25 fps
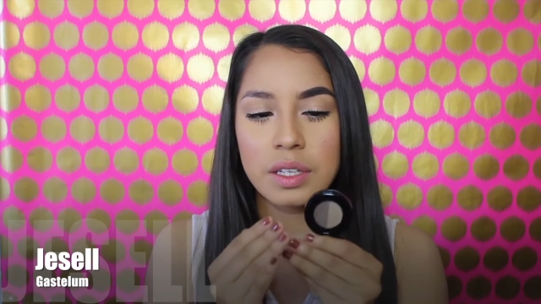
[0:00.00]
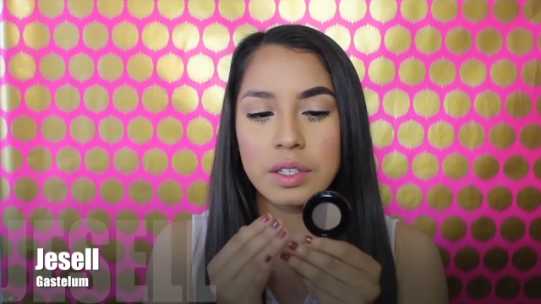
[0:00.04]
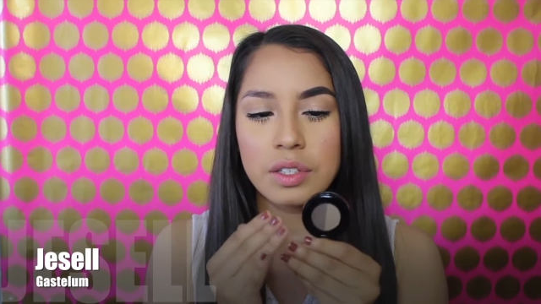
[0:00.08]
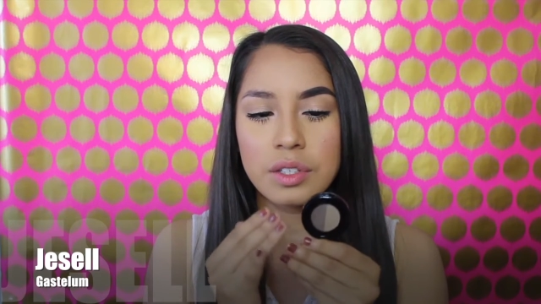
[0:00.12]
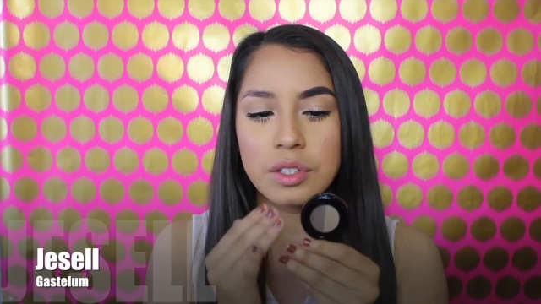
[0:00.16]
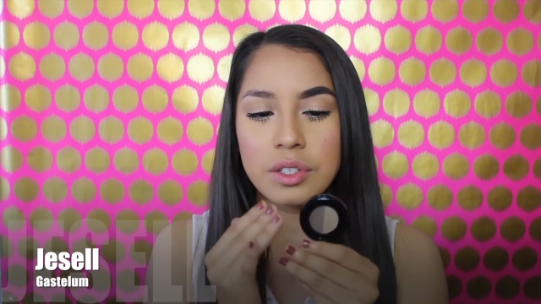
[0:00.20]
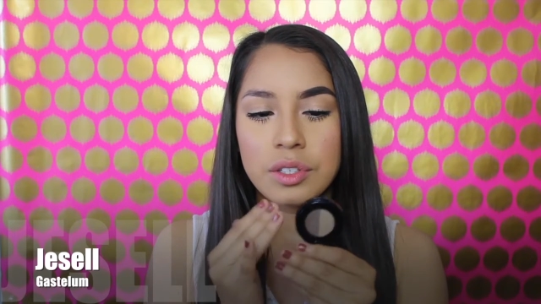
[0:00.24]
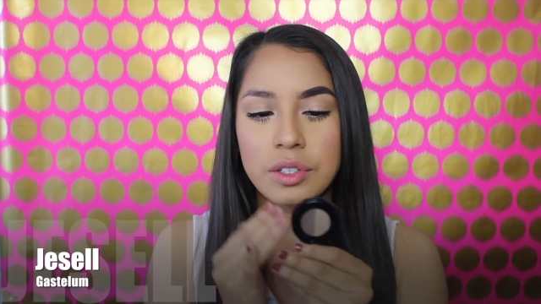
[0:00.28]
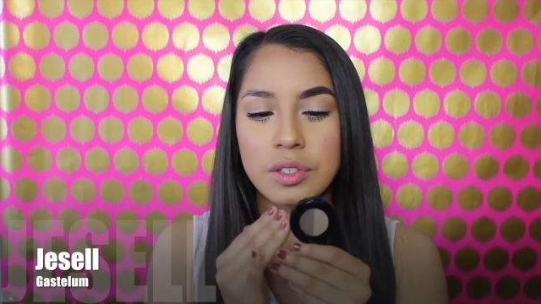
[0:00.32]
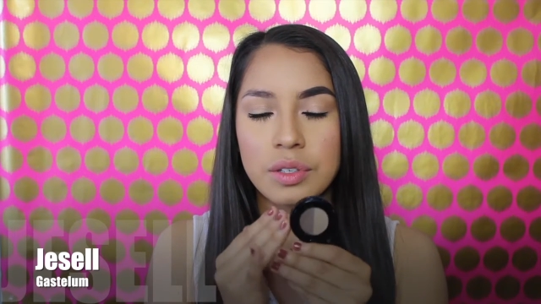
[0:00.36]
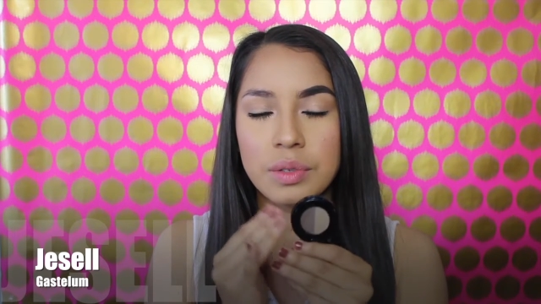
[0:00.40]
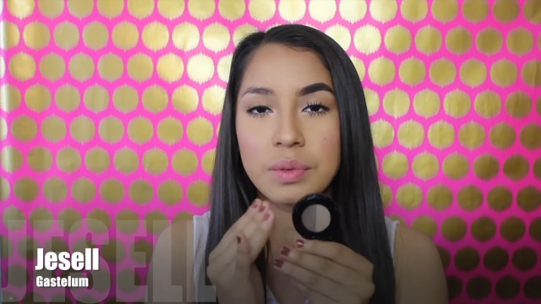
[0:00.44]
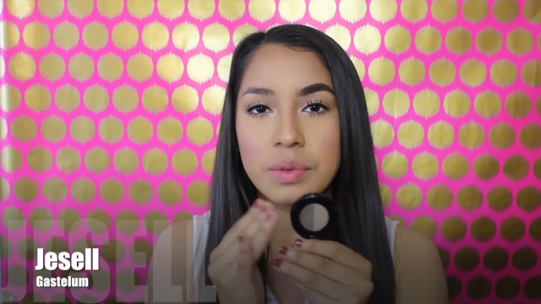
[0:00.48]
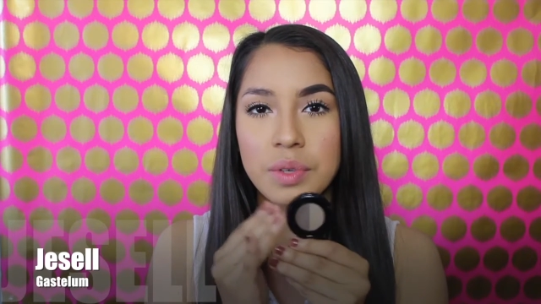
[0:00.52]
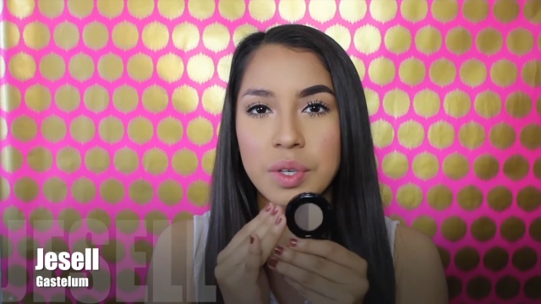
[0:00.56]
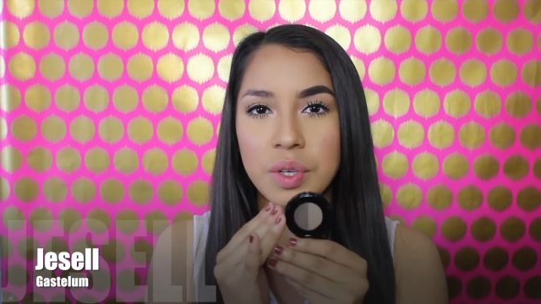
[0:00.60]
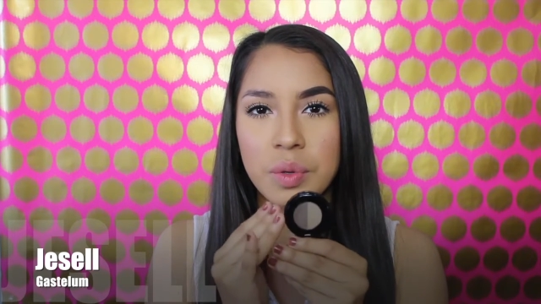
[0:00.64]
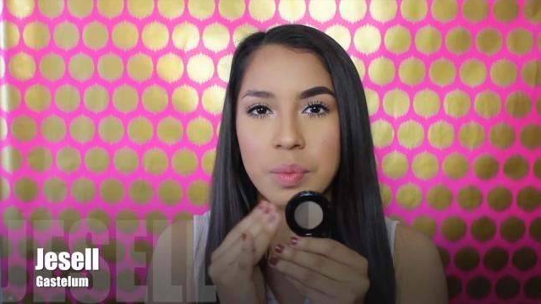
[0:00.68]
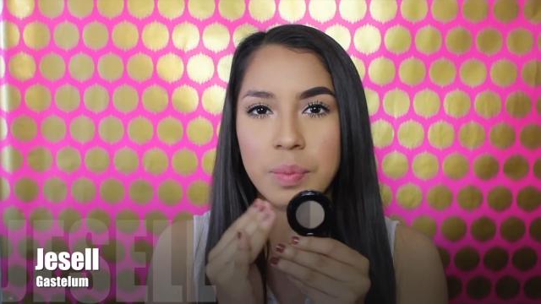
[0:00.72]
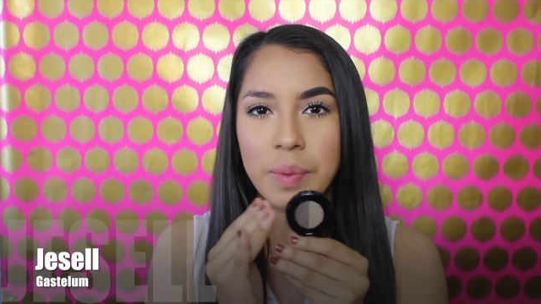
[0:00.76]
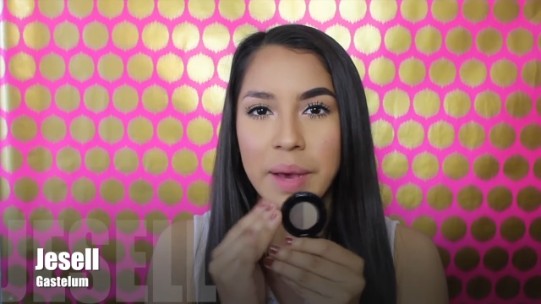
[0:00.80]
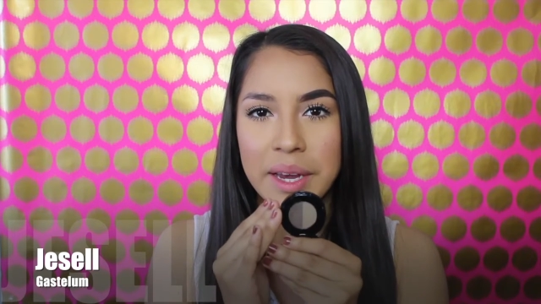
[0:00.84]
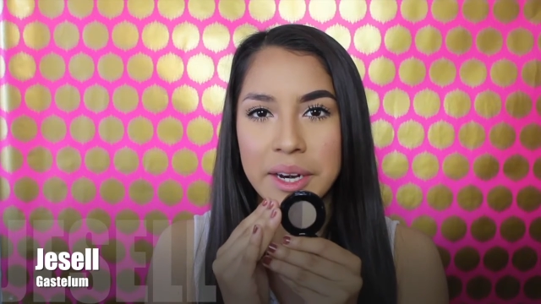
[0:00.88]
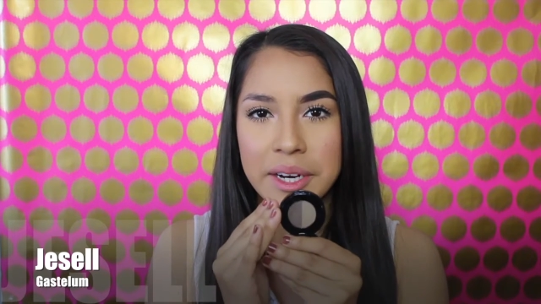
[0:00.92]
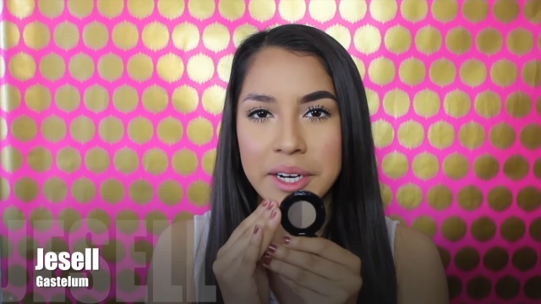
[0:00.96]
suit
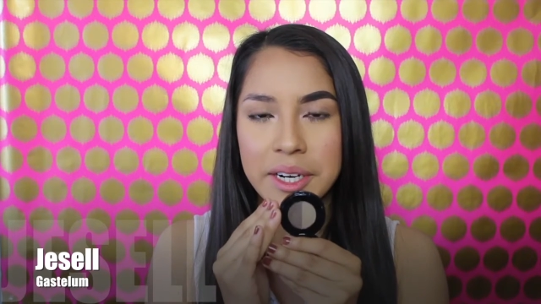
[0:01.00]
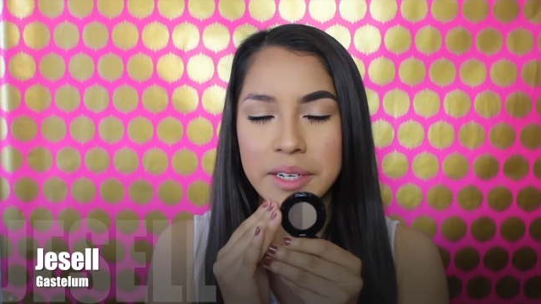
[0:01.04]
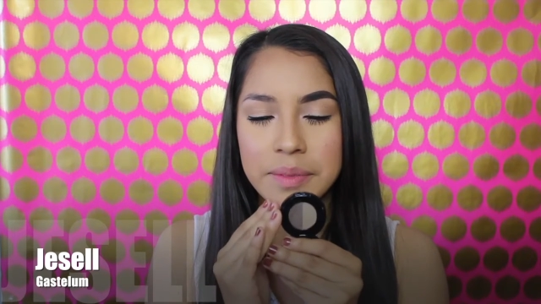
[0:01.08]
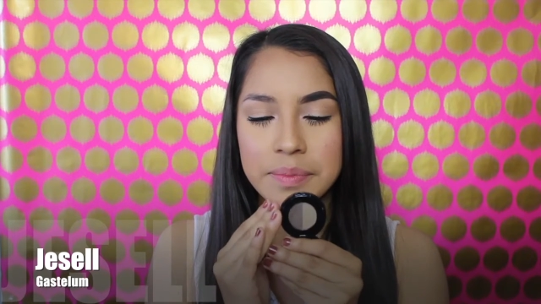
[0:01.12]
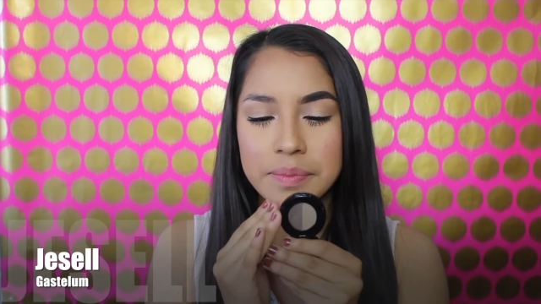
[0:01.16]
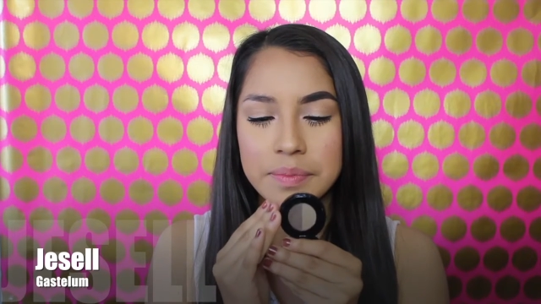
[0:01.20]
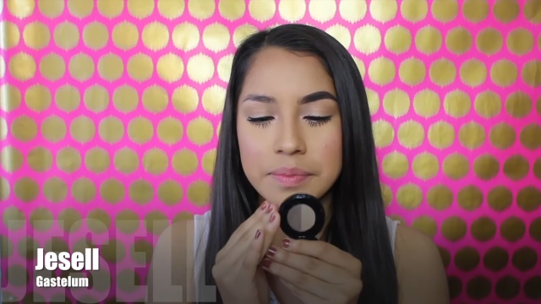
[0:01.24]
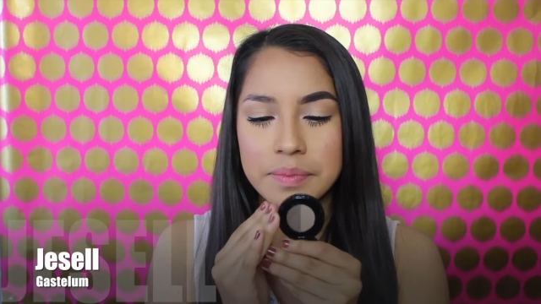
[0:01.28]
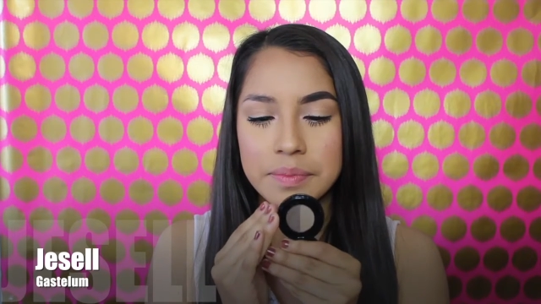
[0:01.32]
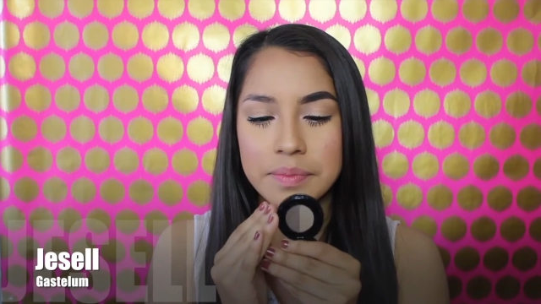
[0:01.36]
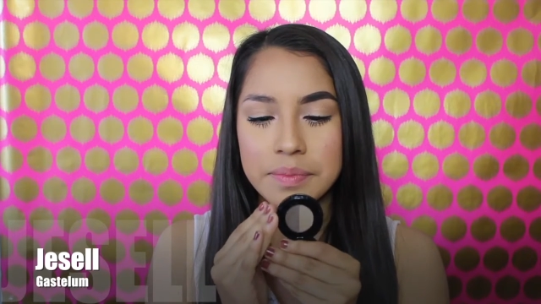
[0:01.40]
you better